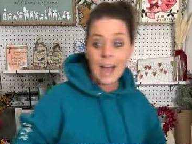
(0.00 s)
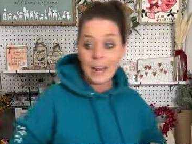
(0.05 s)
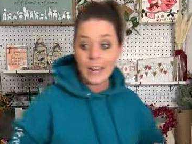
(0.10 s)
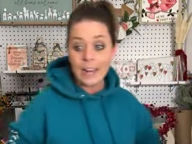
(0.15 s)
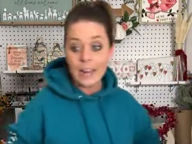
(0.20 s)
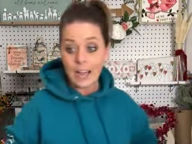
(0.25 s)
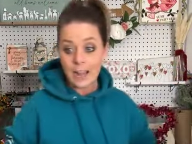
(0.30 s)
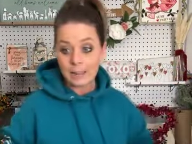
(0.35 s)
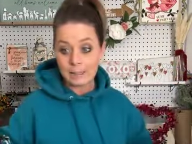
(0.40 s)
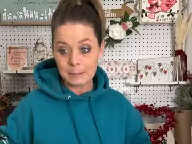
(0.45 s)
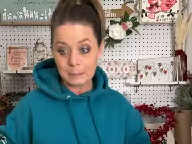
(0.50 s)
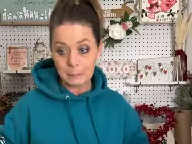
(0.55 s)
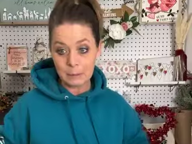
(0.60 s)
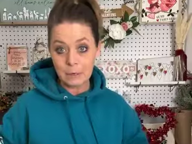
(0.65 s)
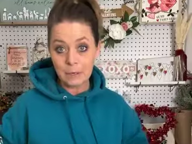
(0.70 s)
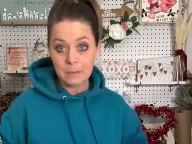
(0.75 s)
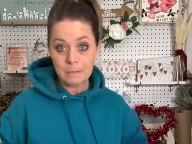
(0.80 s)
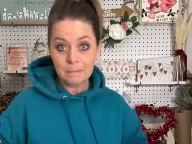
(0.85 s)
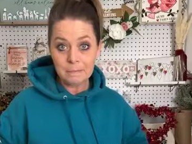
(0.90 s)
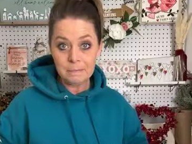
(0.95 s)
not an
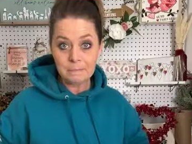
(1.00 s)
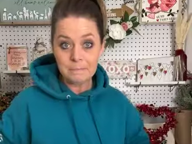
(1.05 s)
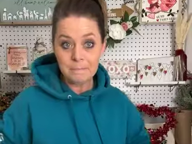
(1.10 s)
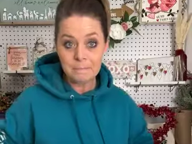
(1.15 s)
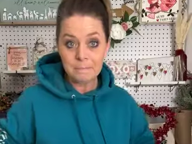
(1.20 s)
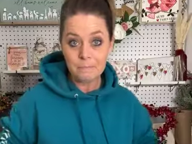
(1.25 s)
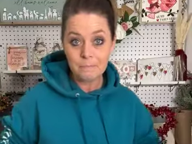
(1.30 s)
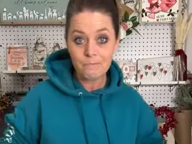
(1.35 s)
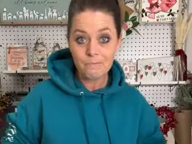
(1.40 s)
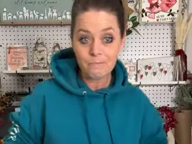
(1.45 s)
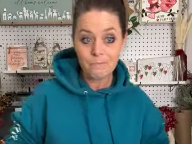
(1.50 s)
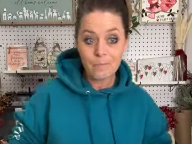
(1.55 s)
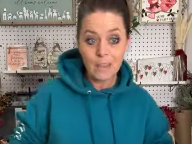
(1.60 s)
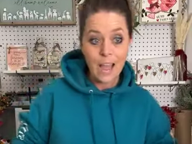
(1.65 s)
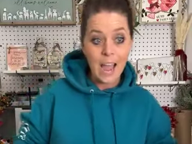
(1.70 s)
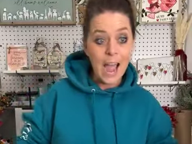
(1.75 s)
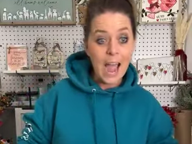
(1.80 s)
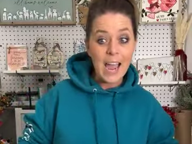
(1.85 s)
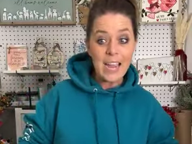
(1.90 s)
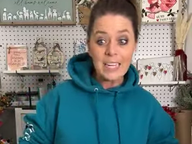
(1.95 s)
expert.
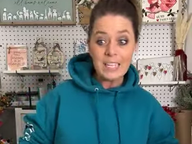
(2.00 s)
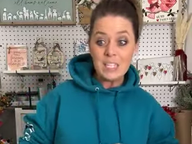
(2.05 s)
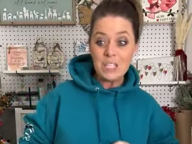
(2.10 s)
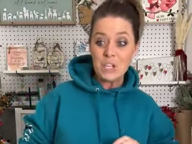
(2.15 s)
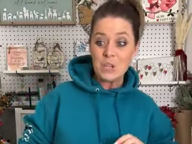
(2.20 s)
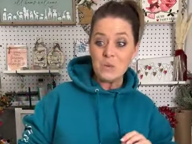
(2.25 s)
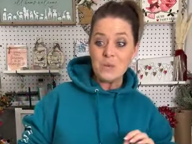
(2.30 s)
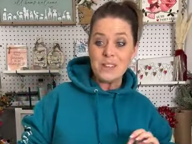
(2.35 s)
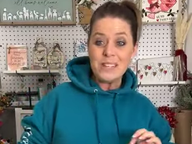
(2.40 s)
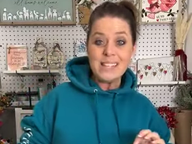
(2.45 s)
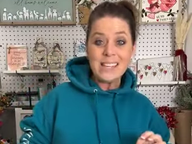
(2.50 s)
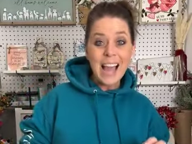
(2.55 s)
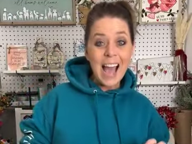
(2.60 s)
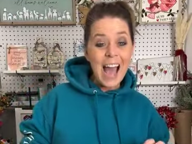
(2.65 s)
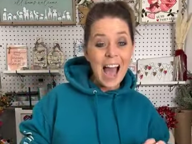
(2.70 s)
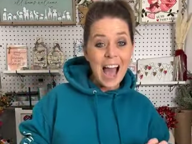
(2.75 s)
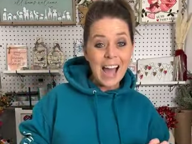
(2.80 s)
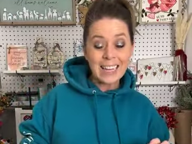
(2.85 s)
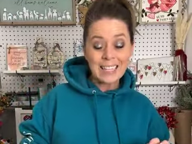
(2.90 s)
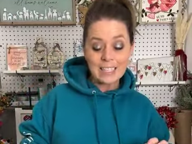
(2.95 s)
I do
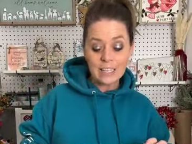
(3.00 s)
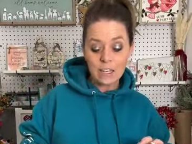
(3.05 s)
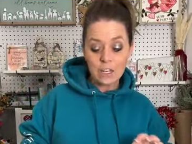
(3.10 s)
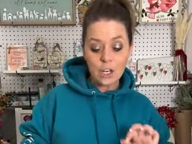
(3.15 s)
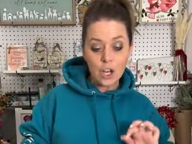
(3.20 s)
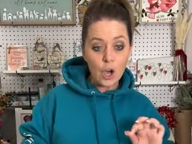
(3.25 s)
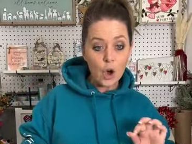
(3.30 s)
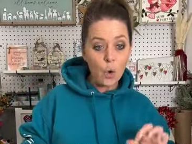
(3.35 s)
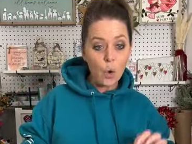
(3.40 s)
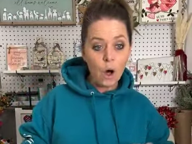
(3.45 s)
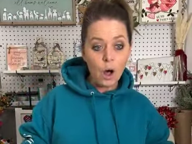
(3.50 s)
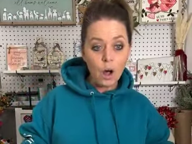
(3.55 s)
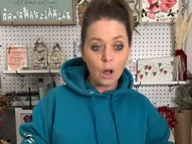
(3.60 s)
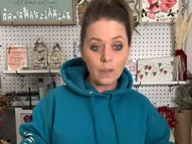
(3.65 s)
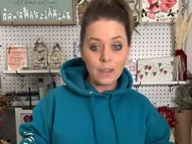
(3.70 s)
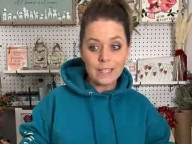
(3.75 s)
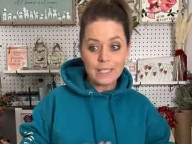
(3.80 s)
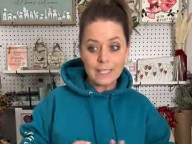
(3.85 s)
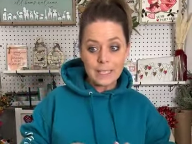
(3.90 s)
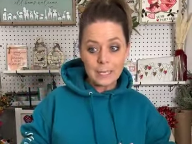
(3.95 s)
not know
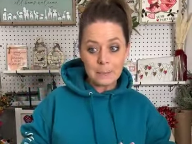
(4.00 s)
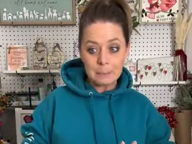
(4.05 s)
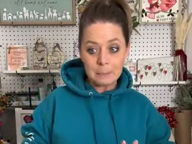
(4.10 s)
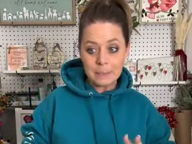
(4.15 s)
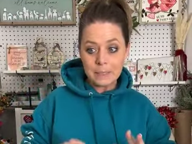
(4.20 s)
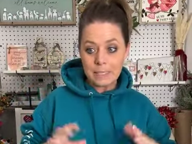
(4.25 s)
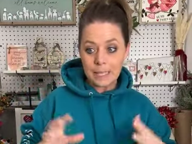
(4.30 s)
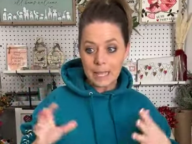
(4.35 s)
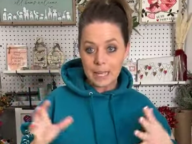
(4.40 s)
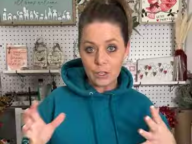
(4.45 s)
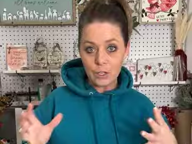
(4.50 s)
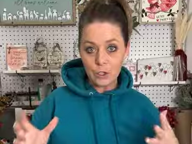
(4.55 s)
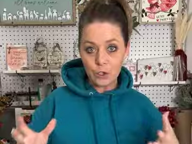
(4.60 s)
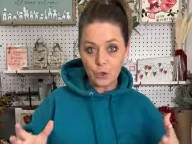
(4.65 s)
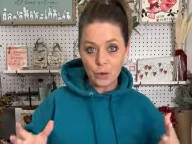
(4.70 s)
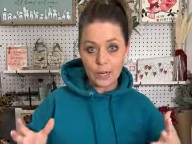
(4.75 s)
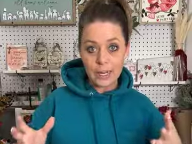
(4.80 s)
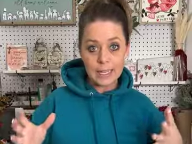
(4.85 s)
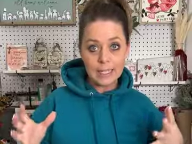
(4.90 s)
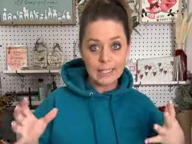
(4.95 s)
all the tips and
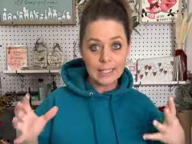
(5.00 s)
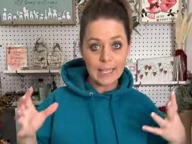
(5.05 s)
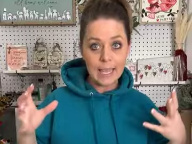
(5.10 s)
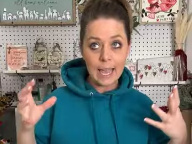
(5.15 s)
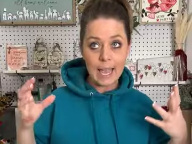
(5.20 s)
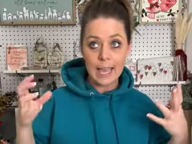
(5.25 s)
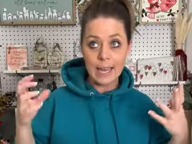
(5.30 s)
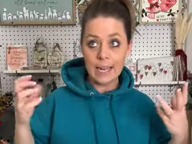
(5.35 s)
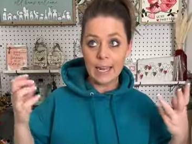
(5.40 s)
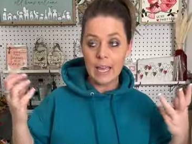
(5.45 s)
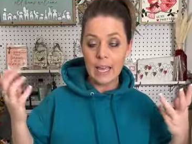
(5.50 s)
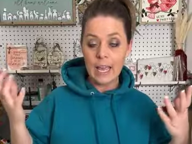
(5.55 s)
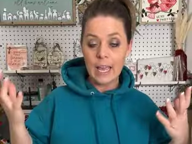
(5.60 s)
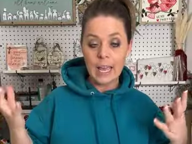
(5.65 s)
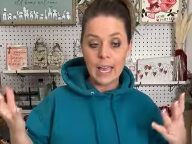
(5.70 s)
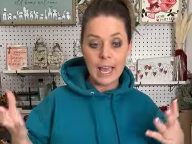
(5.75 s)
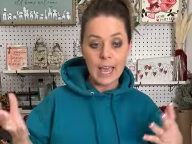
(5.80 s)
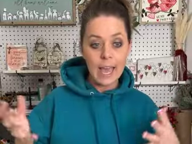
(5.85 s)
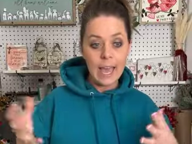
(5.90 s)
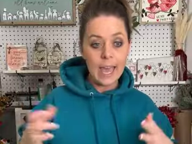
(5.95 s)
tricks and
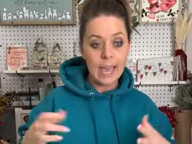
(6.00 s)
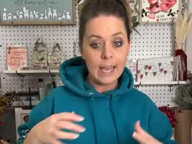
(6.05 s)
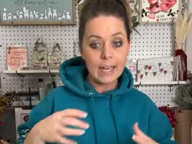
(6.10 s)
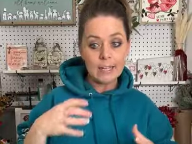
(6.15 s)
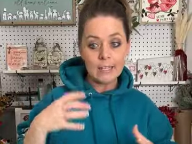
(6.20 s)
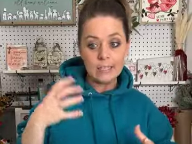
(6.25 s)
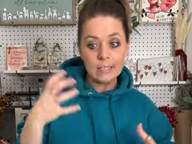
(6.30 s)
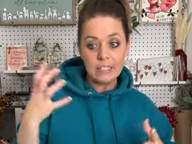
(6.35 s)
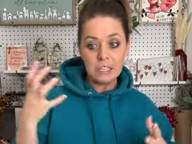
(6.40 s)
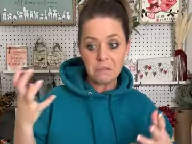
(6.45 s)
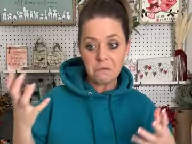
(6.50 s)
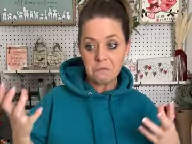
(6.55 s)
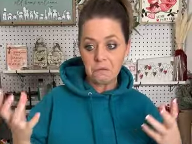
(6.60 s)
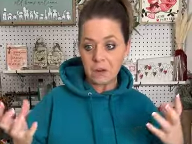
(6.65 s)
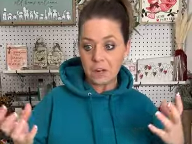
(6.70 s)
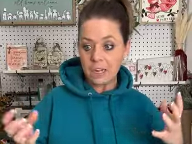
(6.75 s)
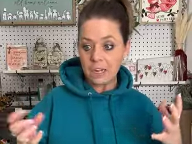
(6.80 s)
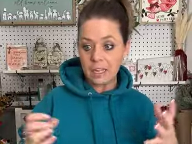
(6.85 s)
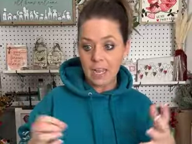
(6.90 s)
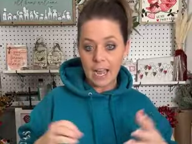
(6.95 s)

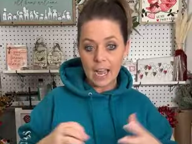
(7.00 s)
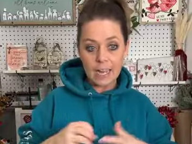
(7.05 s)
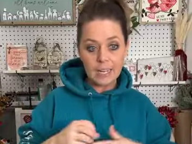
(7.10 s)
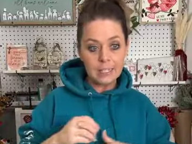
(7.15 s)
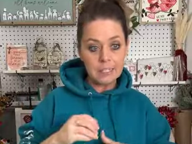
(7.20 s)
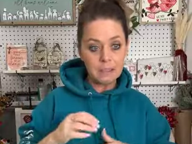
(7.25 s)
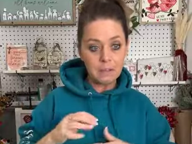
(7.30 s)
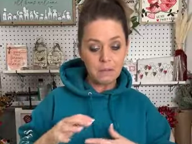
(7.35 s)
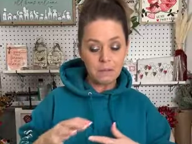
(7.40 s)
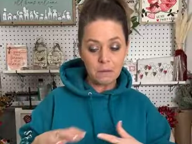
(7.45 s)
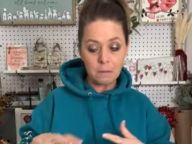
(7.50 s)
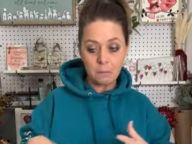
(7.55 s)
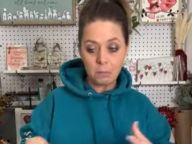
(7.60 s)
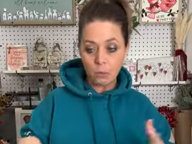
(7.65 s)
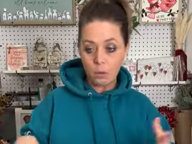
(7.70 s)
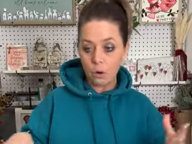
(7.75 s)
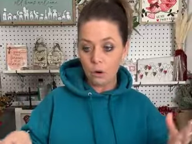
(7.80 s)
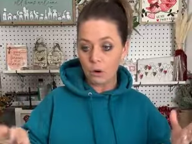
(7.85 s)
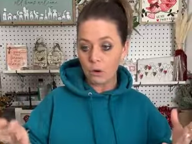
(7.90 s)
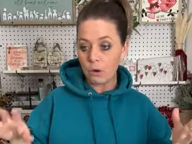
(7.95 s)
different kinds of
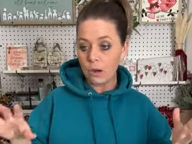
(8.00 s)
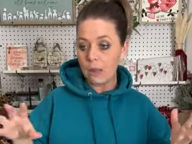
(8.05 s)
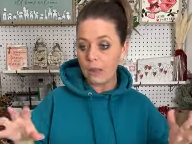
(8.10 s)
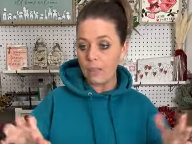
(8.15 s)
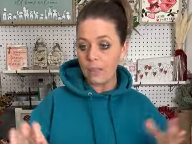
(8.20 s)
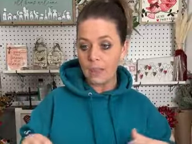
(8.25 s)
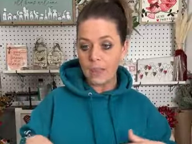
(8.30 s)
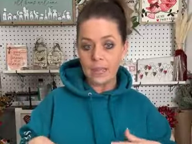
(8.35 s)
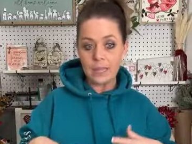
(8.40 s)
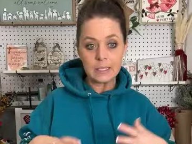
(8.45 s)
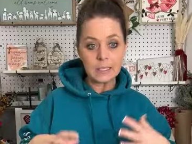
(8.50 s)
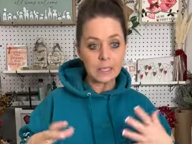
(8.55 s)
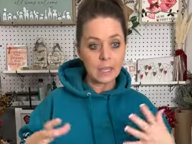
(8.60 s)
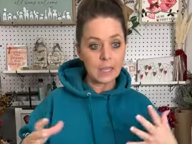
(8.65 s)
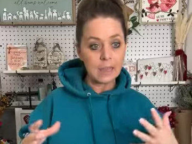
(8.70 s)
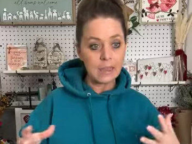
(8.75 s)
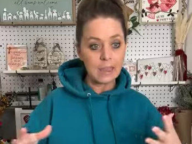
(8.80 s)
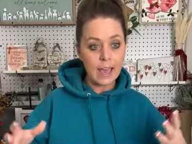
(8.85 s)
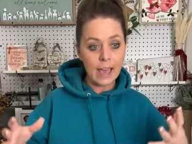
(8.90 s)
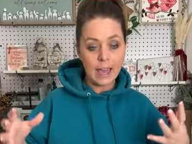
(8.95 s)
embroidery, things
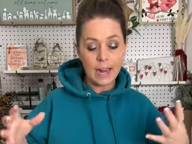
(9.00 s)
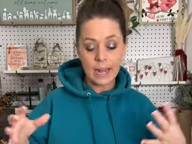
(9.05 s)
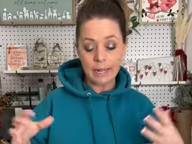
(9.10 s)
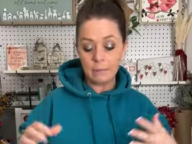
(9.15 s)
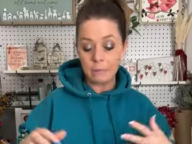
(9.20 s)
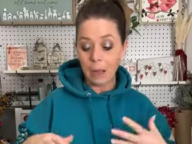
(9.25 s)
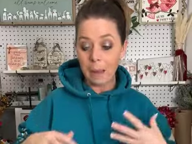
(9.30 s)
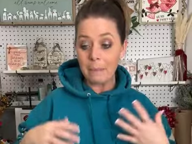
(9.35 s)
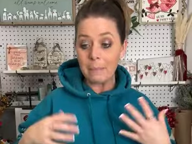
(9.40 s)
like that.